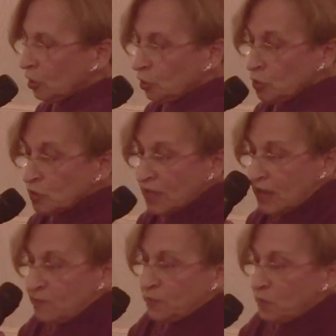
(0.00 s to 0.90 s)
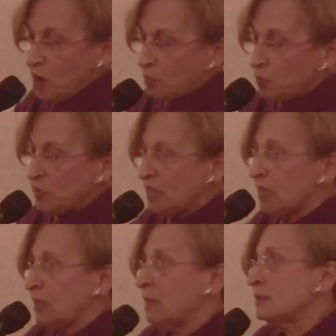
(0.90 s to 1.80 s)
Lou came from humble
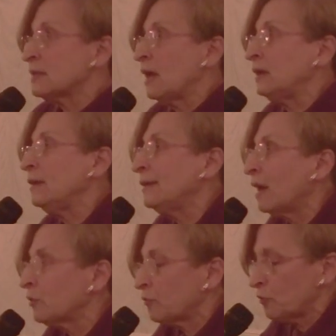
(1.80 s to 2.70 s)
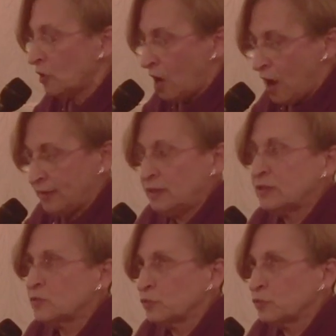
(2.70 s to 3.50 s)
beginnings, and he never forgot his